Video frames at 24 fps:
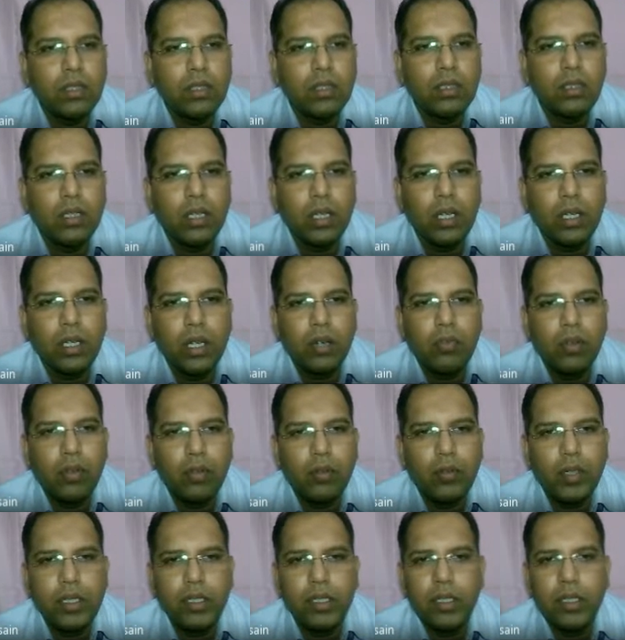The
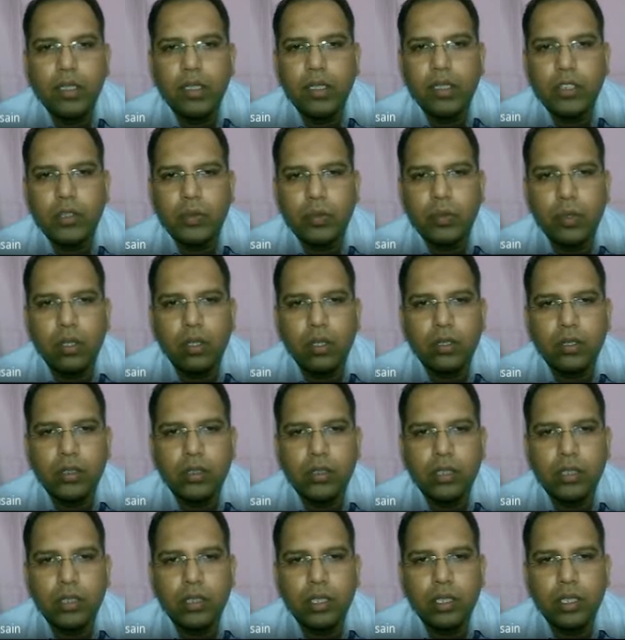inflammatory
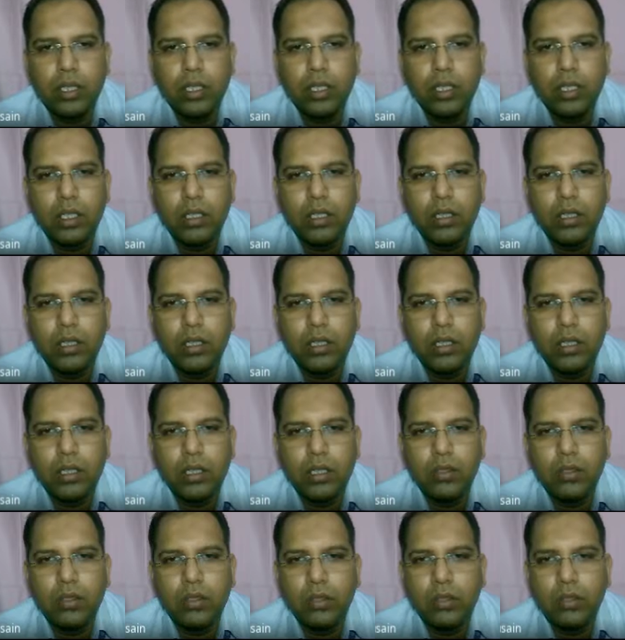response is
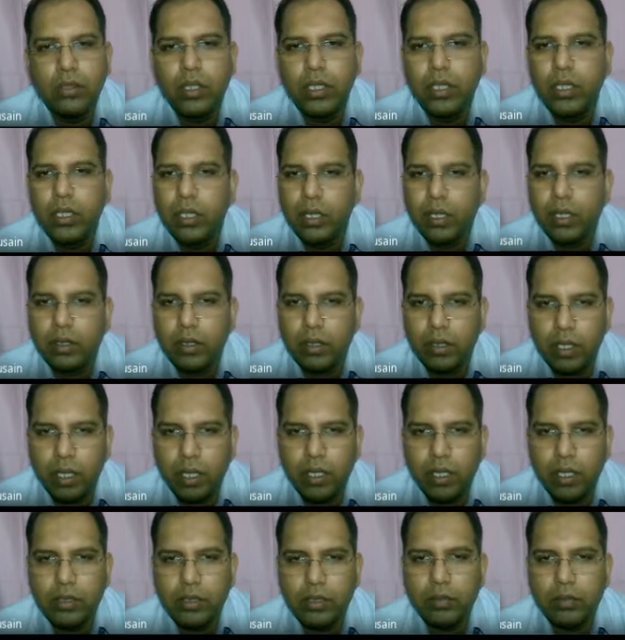usually
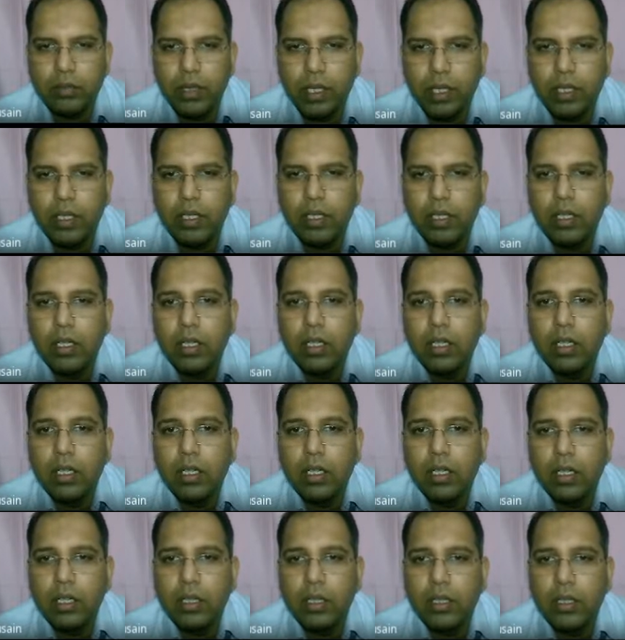characterized by
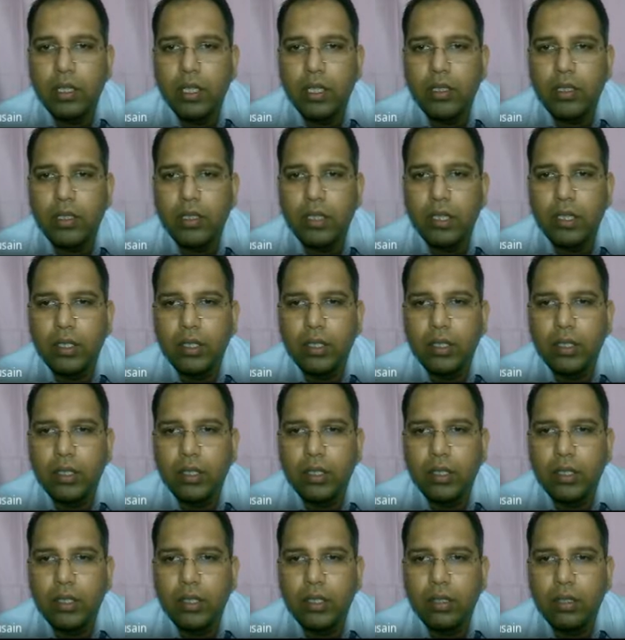a greater
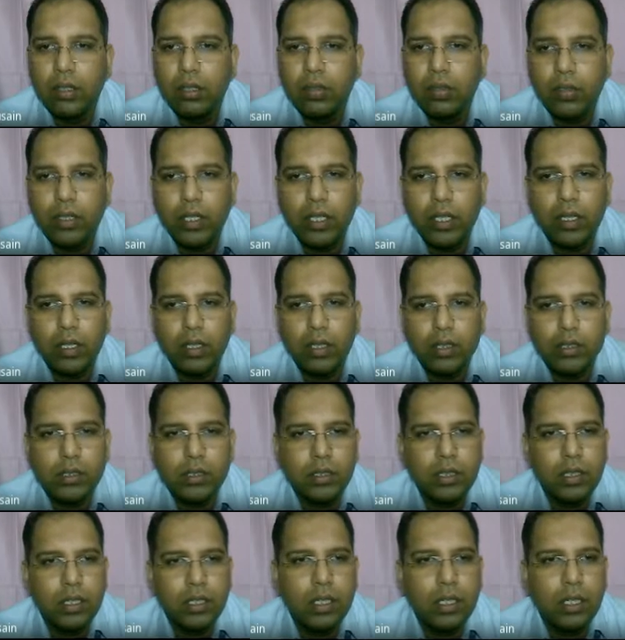degree of redness
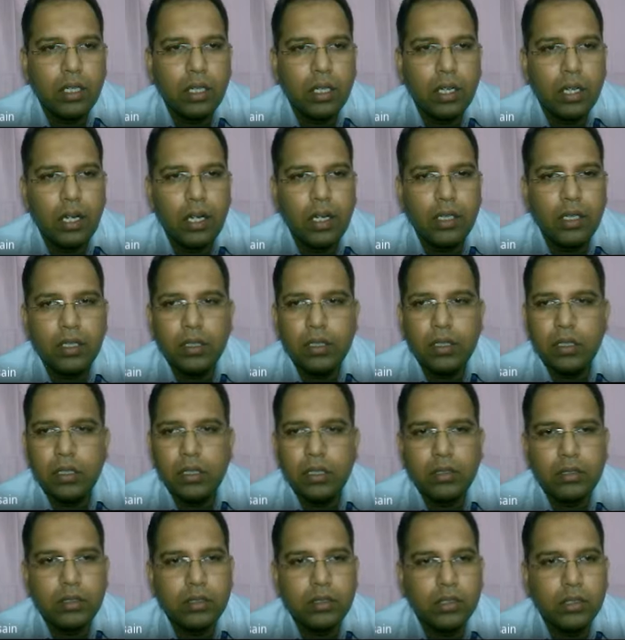and
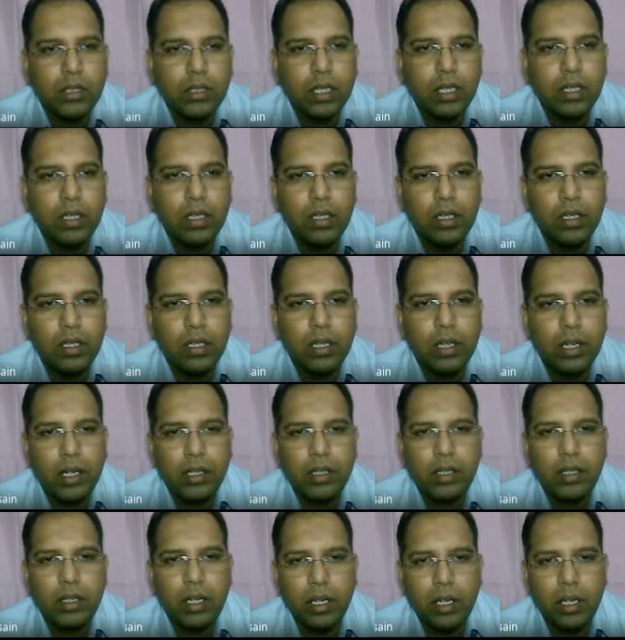scaling
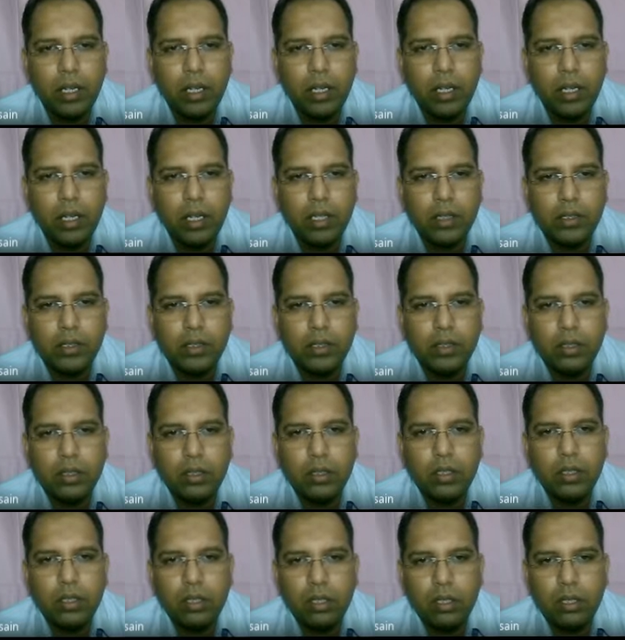at the edge
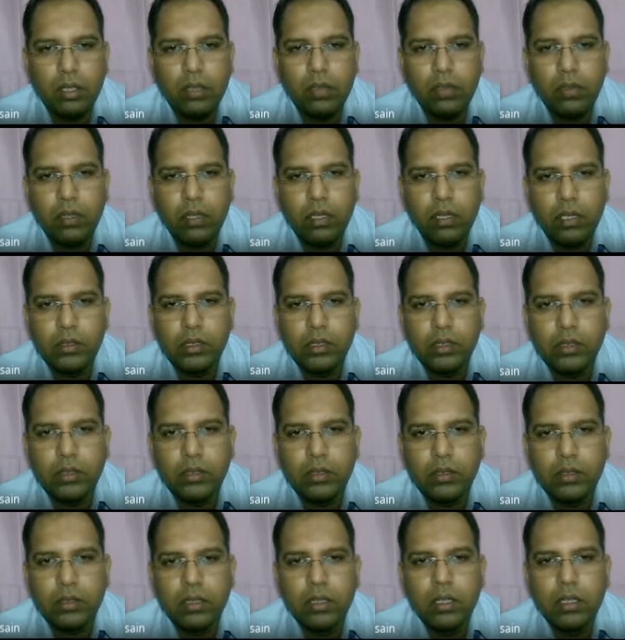of lesions
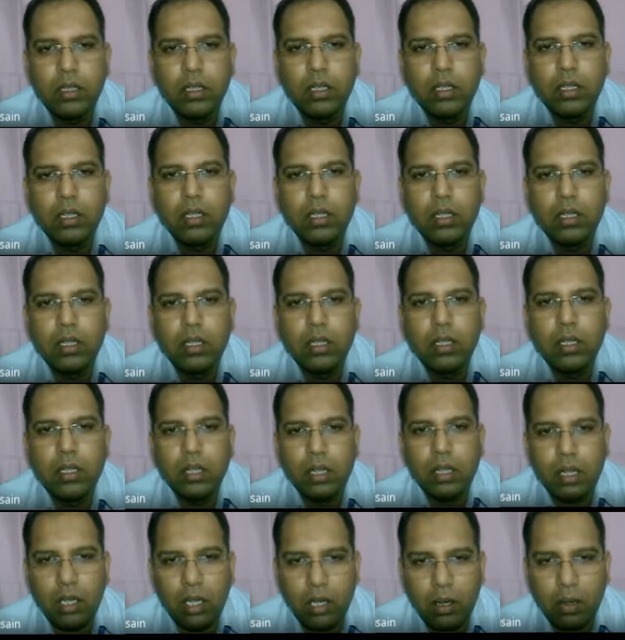
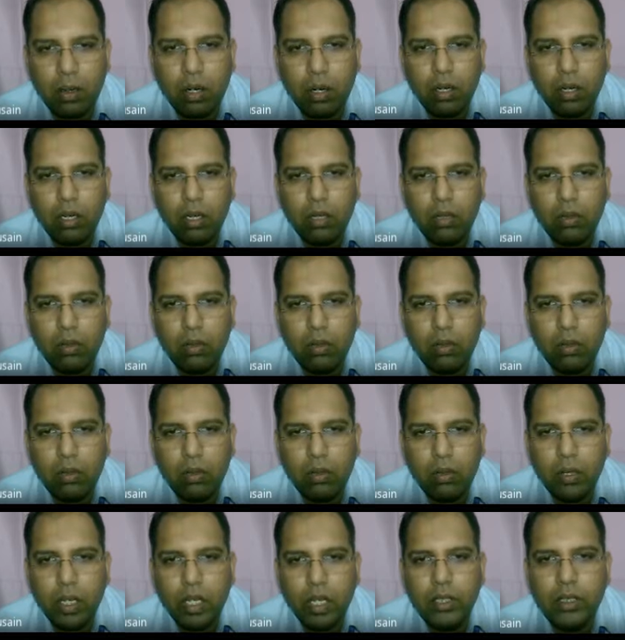or
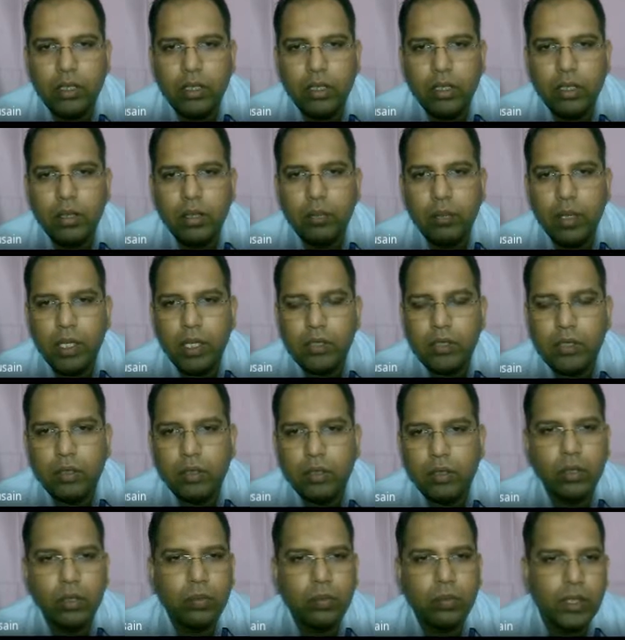occasionally blister
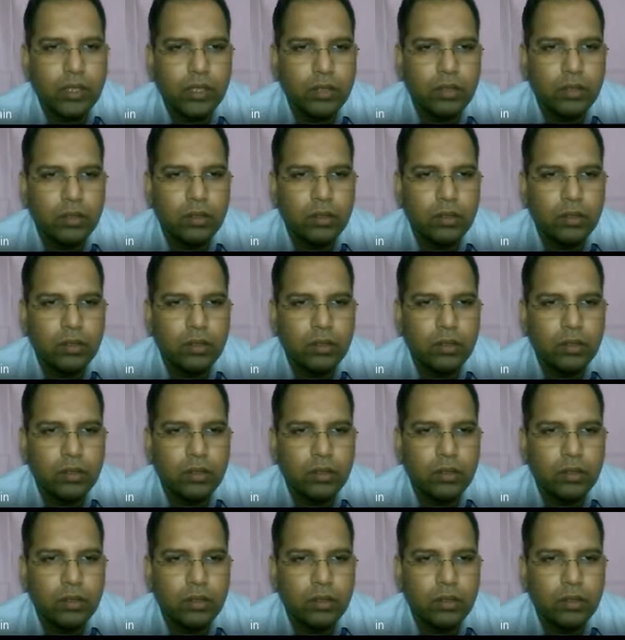formation.